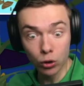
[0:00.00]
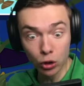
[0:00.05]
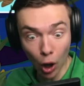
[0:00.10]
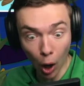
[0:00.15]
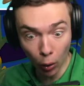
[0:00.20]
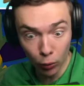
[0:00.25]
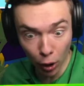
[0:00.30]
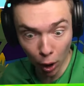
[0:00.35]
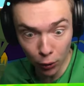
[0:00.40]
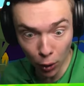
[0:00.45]

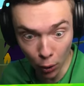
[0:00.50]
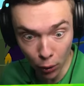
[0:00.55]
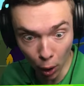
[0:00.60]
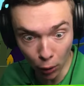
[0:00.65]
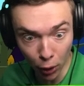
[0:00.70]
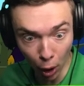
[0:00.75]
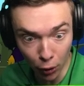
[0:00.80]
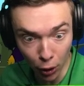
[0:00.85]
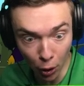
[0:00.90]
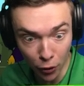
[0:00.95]
Yo, yo, yo, yo,
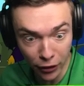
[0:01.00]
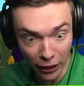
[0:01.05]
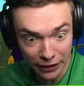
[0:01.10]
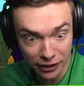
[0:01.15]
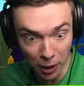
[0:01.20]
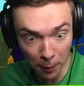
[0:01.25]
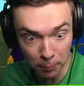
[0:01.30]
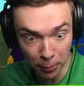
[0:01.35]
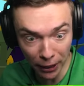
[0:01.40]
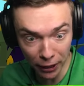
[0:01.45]
yo, yo! That's
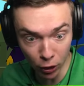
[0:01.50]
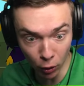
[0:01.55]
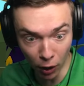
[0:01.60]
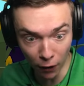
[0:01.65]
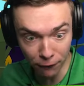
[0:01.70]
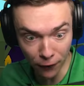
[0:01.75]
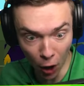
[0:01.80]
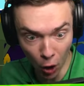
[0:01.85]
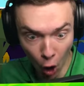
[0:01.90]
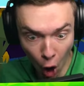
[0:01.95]
a big
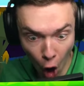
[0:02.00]
UFO.